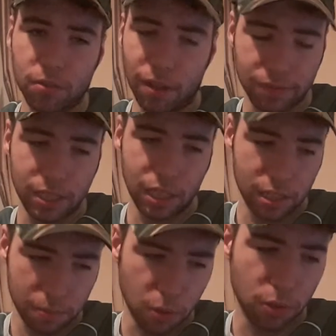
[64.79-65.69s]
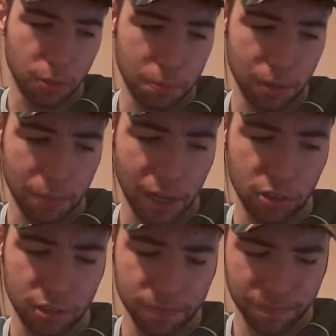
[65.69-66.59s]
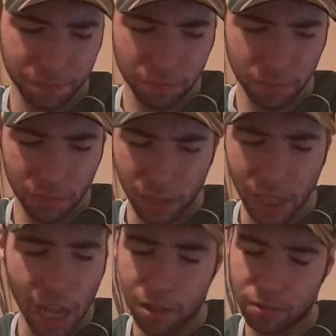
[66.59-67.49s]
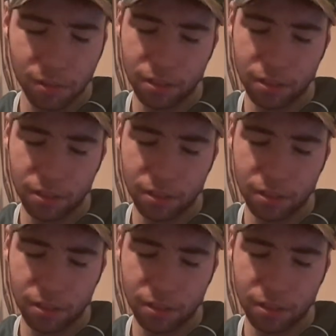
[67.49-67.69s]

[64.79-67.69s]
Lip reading: Obviously, I spoke up about how